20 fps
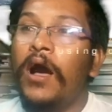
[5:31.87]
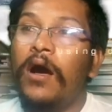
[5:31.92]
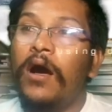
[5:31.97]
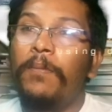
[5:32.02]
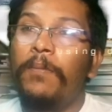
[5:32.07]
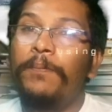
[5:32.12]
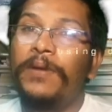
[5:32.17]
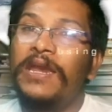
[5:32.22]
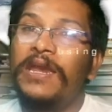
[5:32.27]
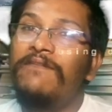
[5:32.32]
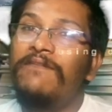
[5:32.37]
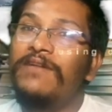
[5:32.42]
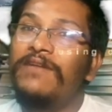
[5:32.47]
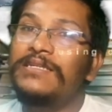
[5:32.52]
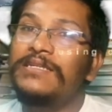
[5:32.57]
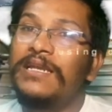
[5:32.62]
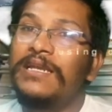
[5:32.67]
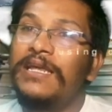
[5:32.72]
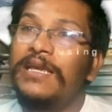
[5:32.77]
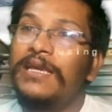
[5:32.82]

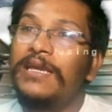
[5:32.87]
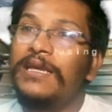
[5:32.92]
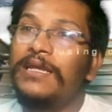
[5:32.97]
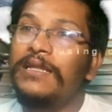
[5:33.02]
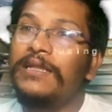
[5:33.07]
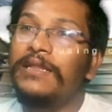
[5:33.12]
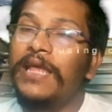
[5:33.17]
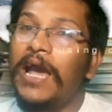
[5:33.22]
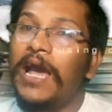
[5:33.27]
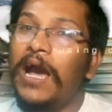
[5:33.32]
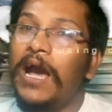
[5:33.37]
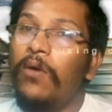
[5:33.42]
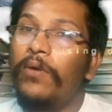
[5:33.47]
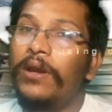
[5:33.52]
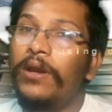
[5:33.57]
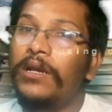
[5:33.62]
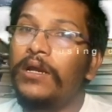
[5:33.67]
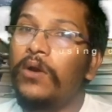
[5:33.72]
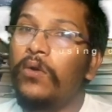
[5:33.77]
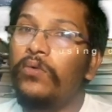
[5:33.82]
previously they have
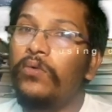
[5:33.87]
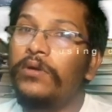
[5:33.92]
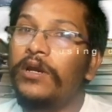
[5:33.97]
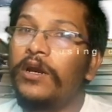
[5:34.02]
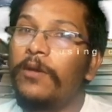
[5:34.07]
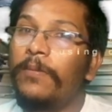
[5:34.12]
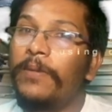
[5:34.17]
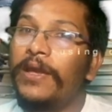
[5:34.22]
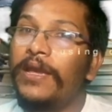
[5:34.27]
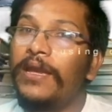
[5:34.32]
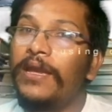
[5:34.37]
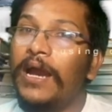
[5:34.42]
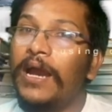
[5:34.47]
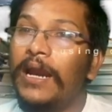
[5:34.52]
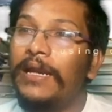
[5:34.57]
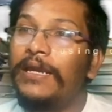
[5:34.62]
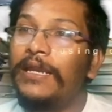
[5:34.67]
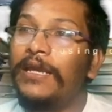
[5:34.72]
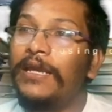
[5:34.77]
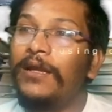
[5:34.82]
encountered by
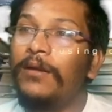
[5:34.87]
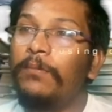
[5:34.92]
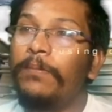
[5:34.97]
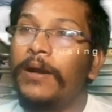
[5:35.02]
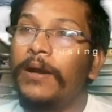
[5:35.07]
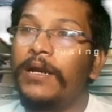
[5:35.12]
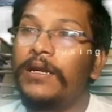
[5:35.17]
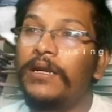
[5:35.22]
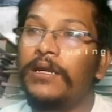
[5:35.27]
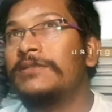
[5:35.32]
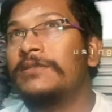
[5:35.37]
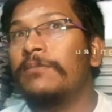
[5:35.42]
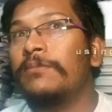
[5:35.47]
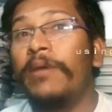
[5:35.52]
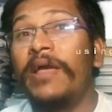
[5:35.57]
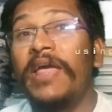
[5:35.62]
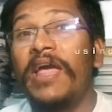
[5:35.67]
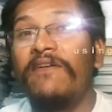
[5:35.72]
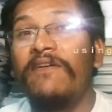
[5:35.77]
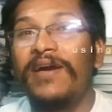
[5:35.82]
hunting, but
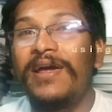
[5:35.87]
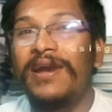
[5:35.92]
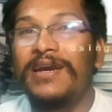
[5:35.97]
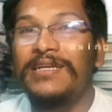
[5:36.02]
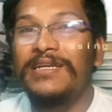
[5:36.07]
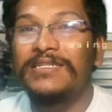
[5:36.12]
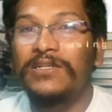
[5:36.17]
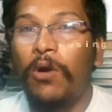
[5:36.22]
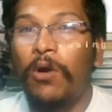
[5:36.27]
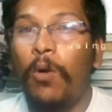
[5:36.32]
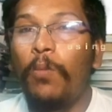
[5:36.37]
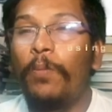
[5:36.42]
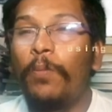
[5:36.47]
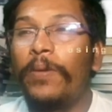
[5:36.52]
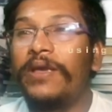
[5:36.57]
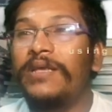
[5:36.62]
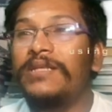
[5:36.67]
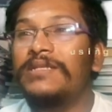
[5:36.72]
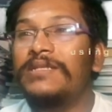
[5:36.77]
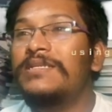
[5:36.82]
by awareness
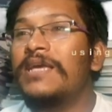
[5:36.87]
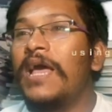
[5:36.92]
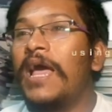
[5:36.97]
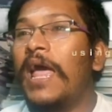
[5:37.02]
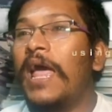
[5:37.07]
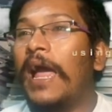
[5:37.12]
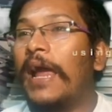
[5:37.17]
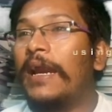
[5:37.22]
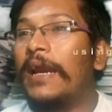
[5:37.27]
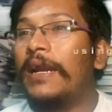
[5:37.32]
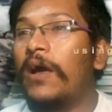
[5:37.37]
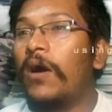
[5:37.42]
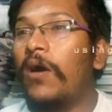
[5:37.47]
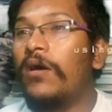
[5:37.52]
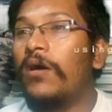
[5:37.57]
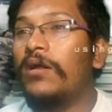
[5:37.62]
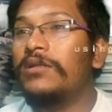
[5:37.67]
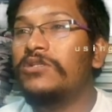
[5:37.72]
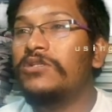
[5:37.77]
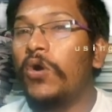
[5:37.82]
campaigns, and
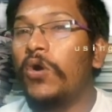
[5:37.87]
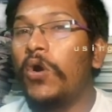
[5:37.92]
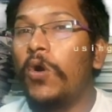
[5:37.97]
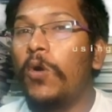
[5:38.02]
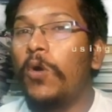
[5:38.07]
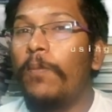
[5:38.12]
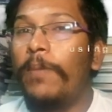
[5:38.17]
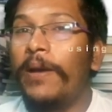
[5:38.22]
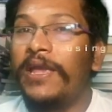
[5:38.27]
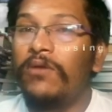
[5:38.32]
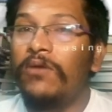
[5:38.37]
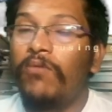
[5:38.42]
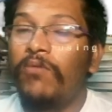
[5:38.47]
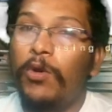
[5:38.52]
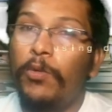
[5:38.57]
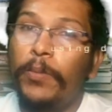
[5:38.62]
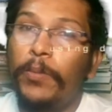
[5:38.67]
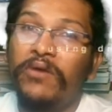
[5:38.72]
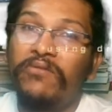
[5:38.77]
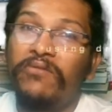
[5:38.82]
also by
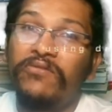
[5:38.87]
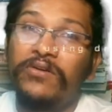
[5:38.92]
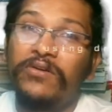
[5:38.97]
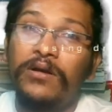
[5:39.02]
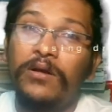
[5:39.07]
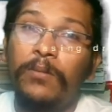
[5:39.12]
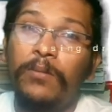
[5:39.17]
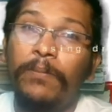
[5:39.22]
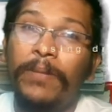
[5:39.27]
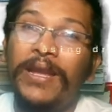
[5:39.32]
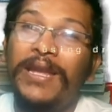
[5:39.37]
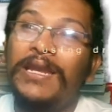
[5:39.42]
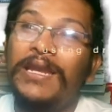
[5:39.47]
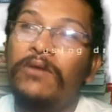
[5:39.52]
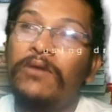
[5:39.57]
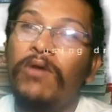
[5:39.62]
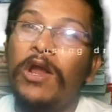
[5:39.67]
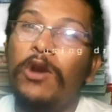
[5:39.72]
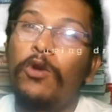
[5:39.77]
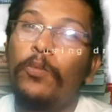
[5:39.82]
involvement
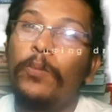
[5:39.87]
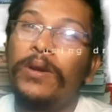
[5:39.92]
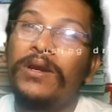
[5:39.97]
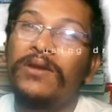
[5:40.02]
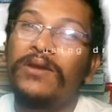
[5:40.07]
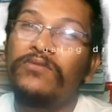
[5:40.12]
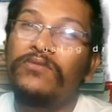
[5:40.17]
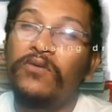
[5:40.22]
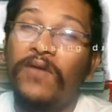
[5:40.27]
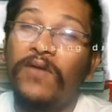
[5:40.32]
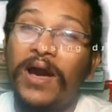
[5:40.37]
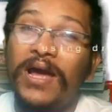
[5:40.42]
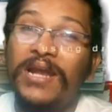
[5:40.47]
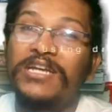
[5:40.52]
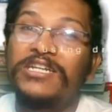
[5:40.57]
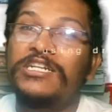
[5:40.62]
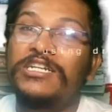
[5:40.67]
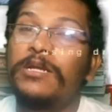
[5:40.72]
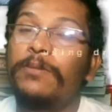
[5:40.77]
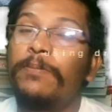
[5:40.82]
of the
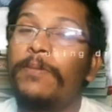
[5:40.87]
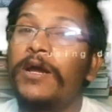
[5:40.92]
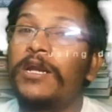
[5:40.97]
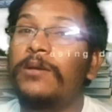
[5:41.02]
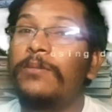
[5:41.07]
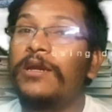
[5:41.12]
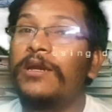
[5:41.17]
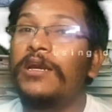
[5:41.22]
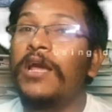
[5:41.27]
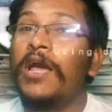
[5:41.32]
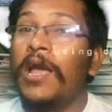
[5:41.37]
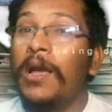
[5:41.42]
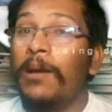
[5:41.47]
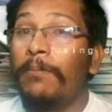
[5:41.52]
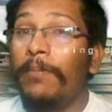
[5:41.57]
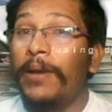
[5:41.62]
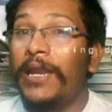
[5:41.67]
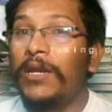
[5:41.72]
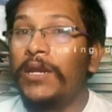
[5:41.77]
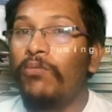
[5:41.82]
forest department,
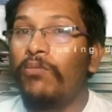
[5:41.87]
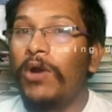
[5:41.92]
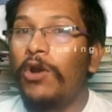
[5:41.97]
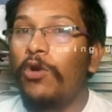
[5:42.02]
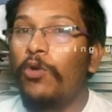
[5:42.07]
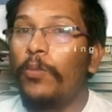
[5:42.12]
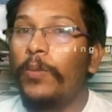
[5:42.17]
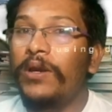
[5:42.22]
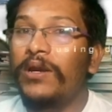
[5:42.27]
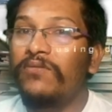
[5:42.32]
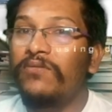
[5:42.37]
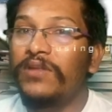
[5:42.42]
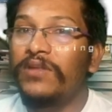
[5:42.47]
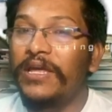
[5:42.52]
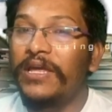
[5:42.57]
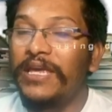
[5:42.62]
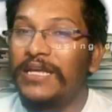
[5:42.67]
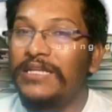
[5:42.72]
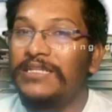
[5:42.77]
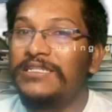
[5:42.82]
by involvement of the
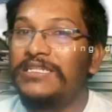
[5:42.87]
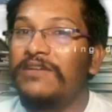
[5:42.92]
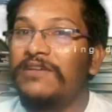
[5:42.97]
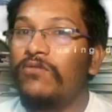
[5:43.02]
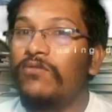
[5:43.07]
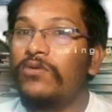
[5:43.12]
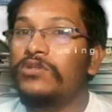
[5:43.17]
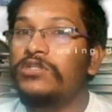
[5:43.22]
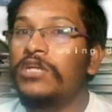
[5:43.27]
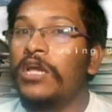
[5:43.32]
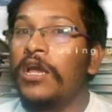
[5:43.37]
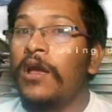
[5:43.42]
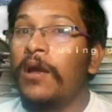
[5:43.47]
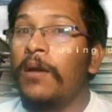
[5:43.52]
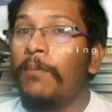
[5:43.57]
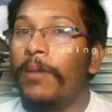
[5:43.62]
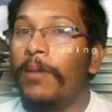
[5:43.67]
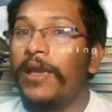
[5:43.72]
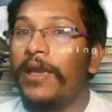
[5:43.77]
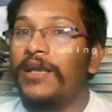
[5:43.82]
NGOs,
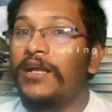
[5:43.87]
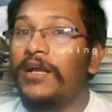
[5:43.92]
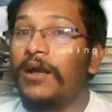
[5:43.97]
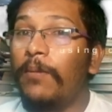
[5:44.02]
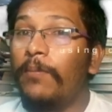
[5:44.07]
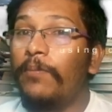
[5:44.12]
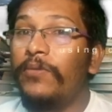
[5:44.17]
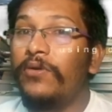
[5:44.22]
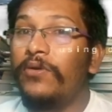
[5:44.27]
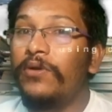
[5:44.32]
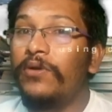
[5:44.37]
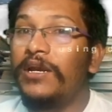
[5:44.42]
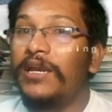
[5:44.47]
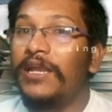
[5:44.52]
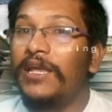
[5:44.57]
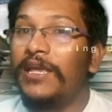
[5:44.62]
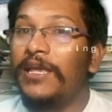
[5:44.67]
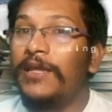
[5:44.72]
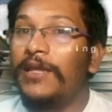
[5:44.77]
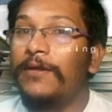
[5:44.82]
by
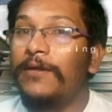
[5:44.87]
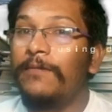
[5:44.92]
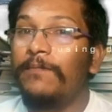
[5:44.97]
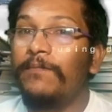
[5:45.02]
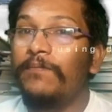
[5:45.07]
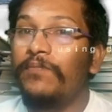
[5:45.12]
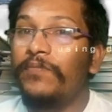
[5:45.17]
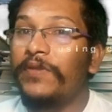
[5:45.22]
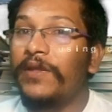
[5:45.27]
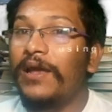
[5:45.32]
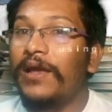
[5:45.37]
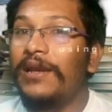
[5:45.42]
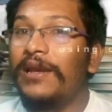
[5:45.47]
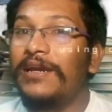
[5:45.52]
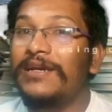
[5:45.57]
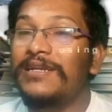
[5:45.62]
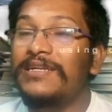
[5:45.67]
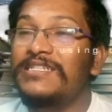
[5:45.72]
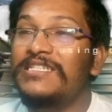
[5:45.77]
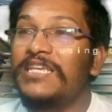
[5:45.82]
community
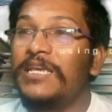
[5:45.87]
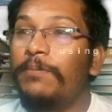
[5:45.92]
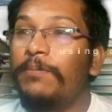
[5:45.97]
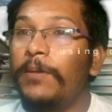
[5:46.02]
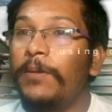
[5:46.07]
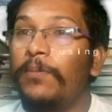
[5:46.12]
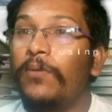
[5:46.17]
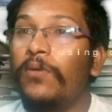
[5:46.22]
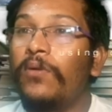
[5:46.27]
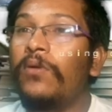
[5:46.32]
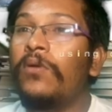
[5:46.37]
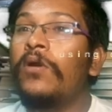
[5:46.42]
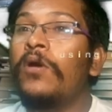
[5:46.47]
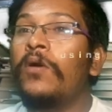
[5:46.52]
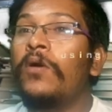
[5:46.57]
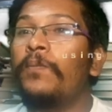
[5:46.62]
literacy people.